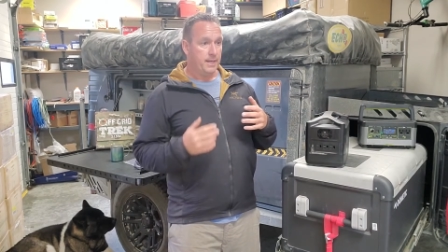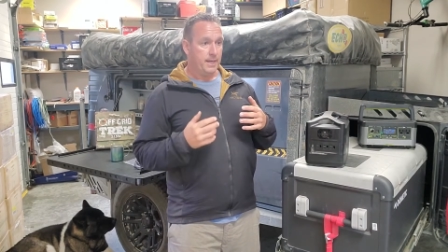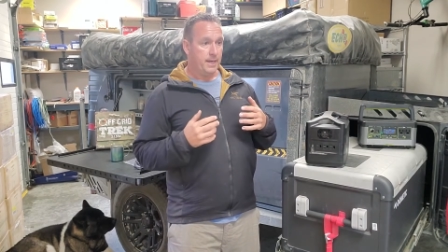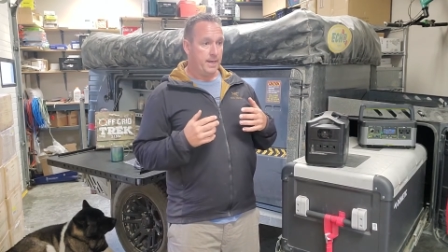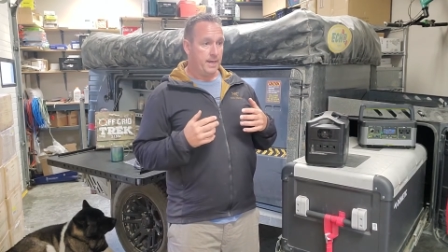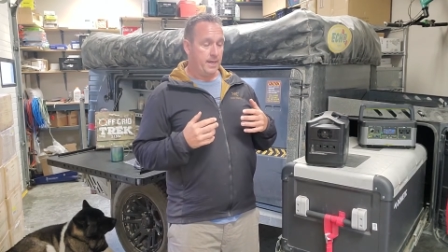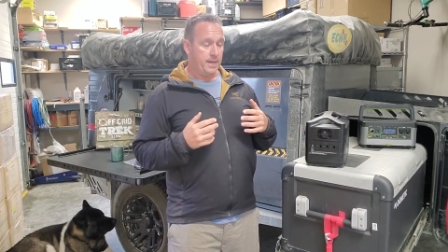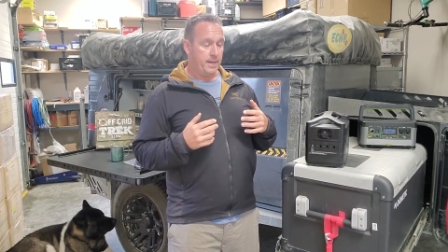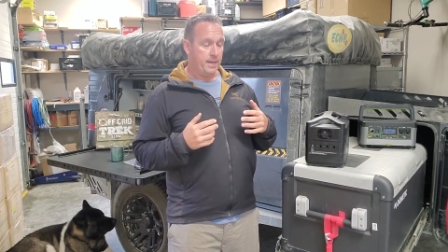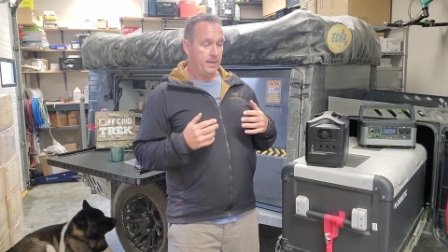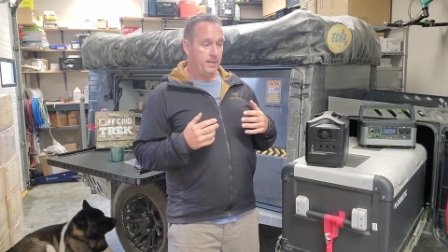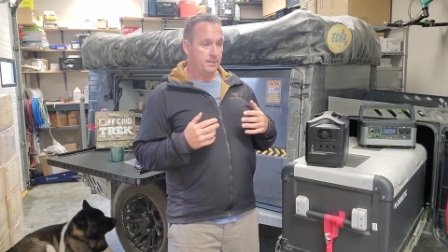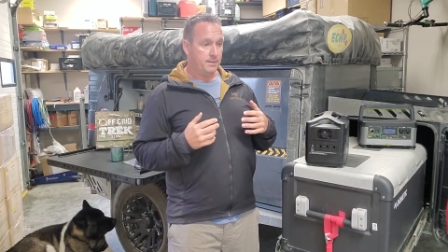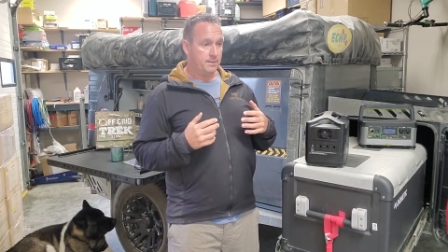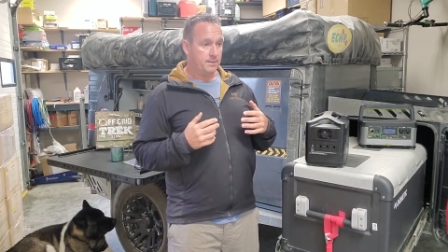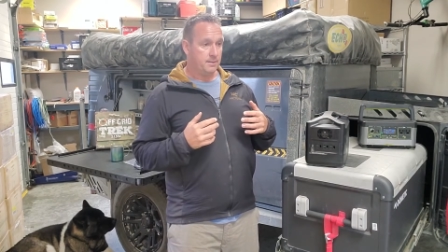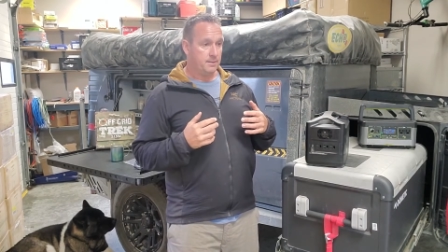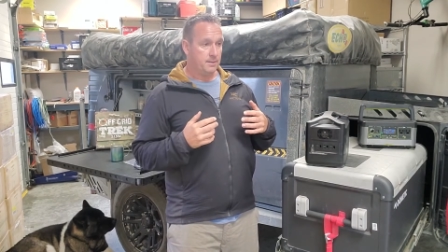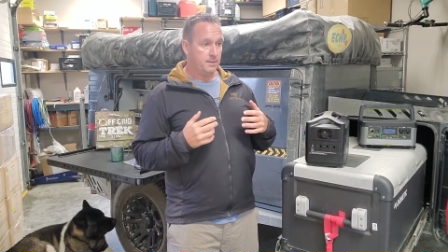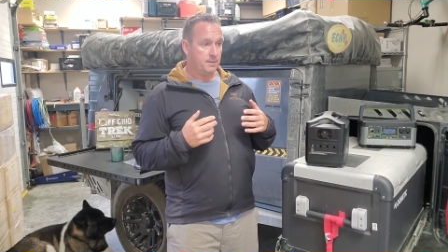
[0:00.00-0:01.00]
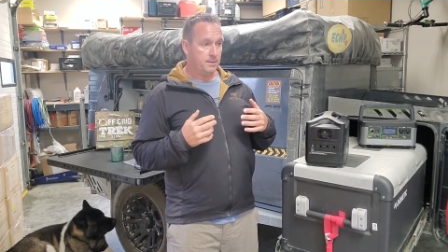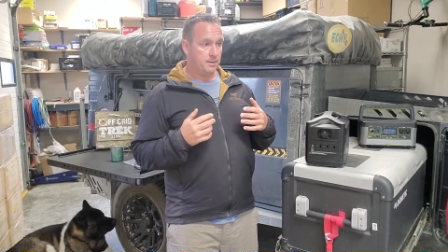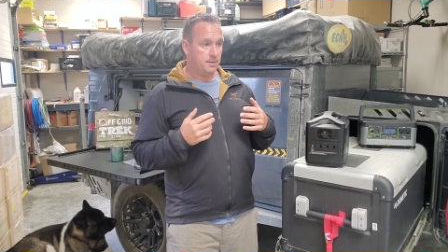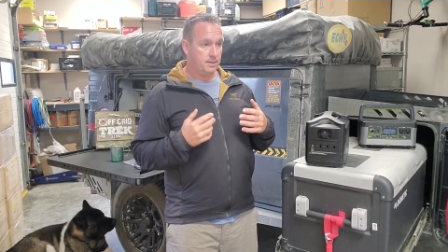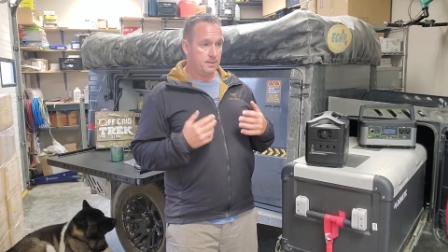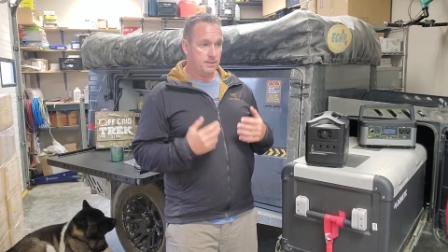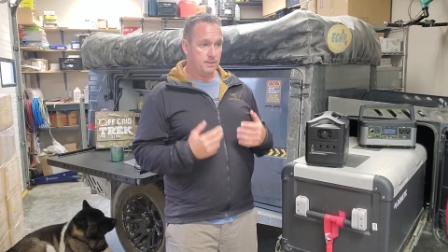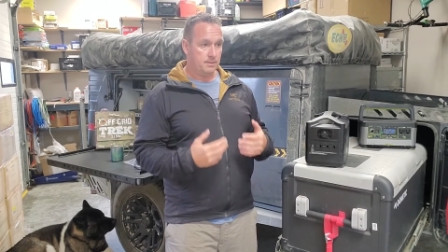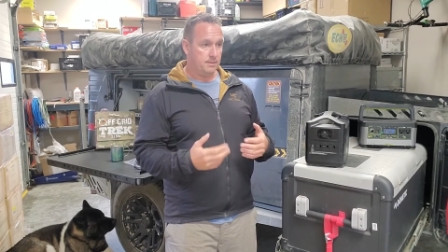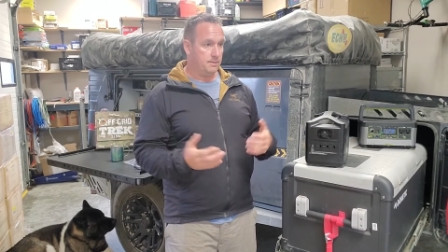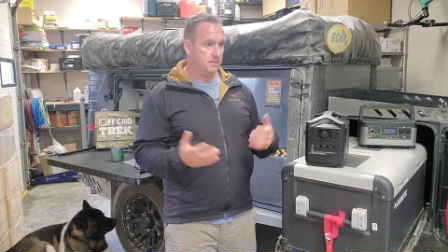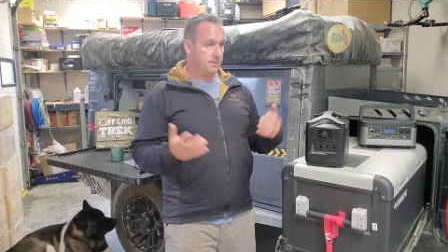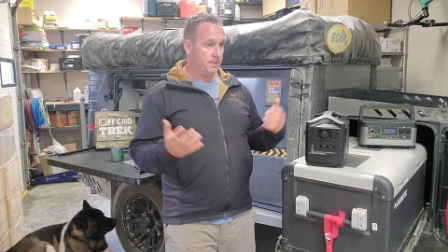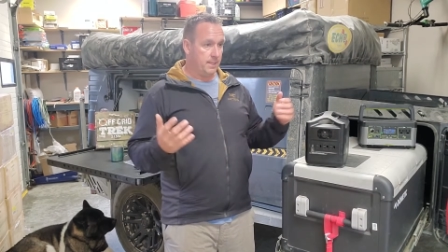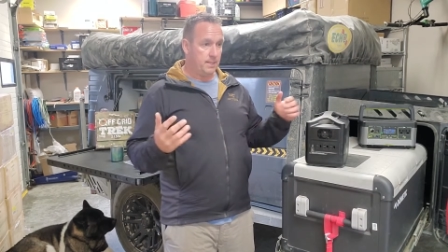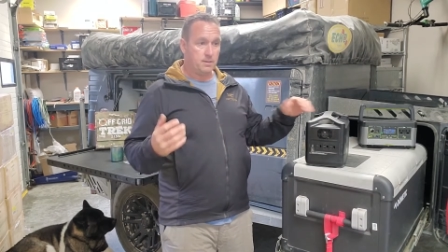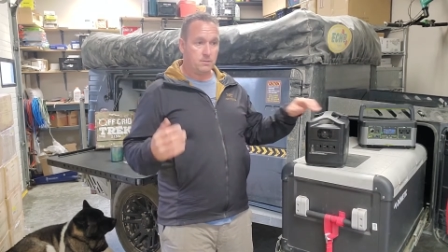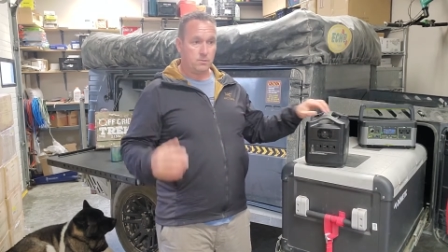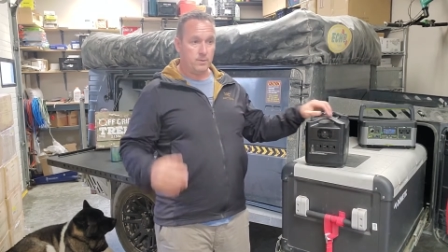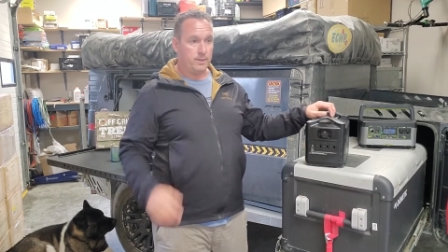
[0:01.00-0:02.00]
And it,
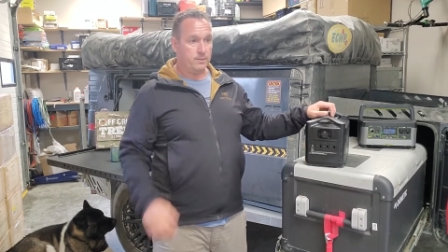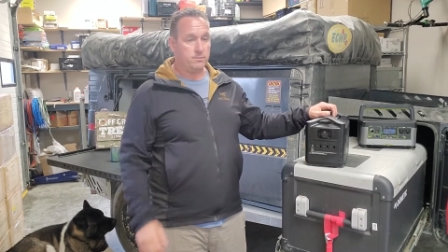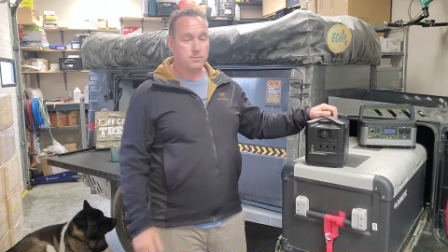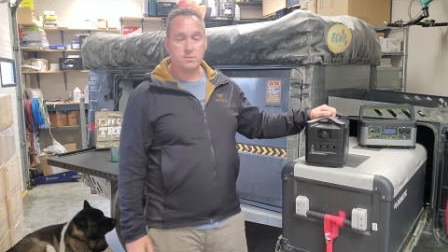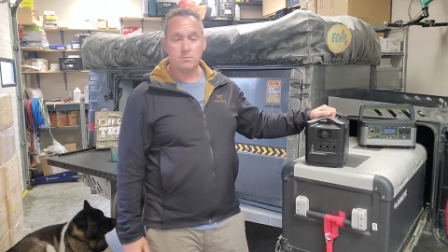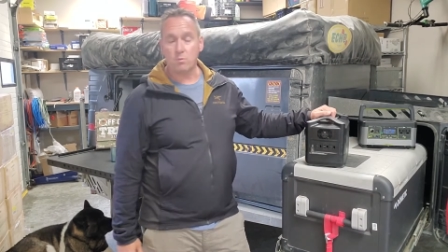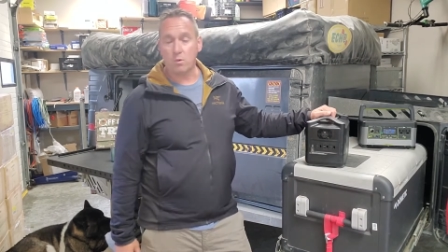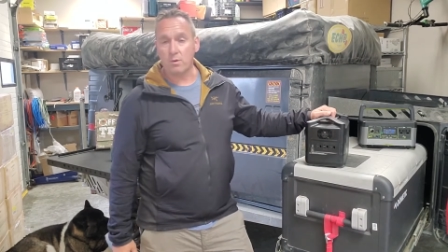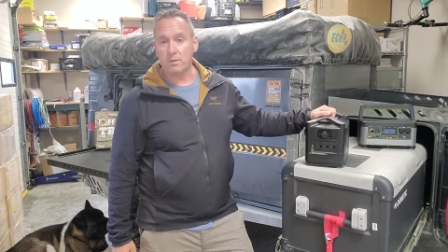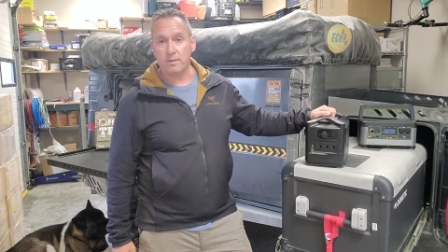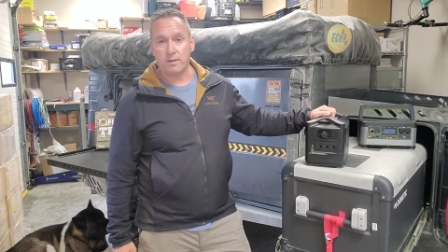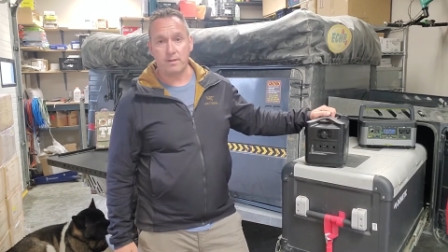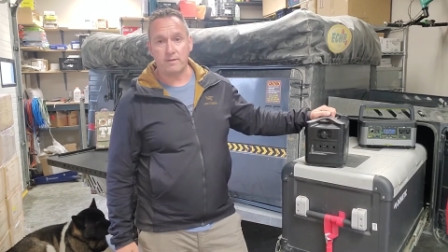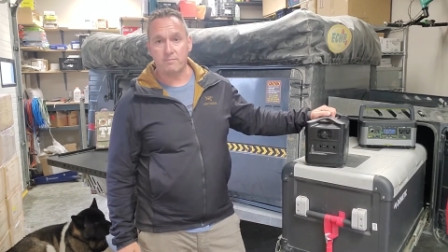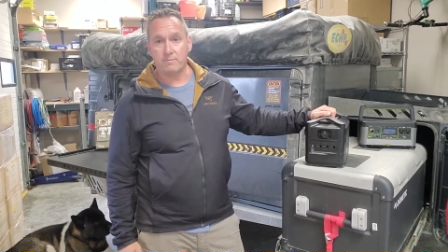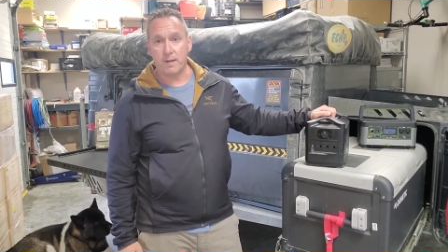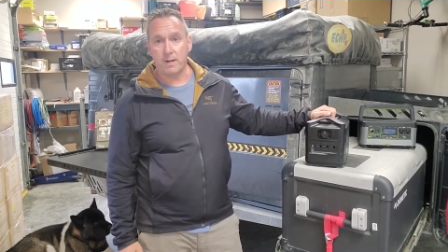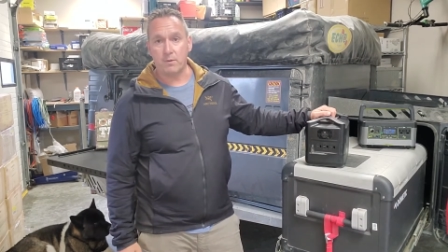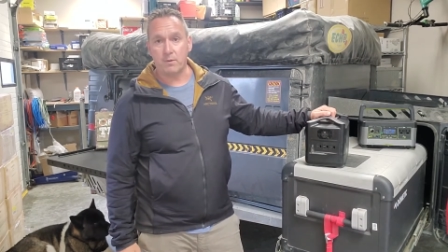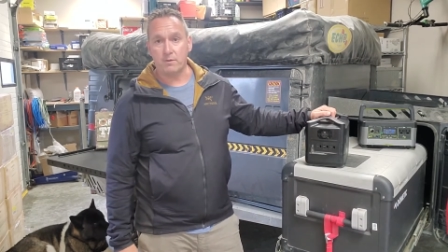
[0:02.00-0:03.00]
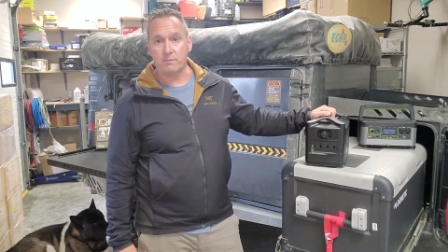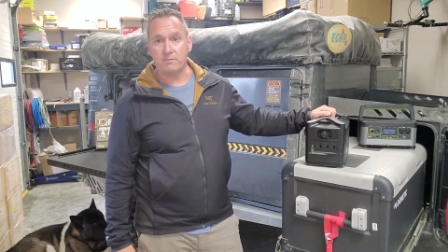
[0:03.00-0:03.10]
yeah, it was more than enough power.